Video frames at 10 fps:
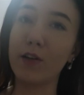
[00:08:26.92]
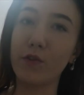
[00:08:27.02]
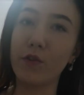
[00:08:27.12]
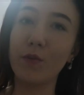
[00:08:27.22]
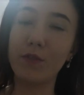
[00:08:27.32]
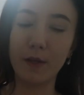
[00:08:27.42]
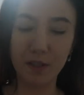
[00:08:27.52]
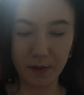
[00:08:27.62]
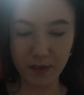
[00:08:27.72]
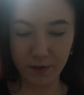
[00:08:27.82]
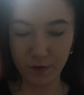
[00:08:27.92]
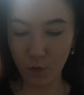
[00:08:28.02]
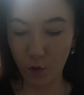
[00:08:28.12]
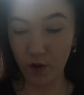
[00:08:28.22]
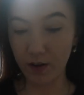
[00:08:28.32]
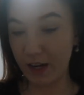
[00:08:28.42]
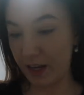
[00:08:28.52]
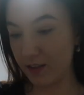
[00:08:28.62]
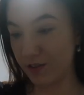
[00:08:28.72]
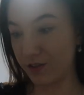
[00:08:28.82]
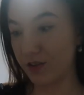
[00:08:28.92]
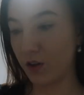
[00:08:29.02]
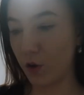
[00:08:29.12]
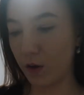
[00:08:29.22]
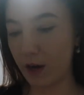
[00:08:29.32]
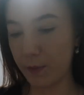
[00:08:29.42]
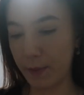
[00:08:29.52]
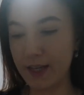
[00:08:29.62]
it because I thought it was a bit expensive for what it is, because it's so like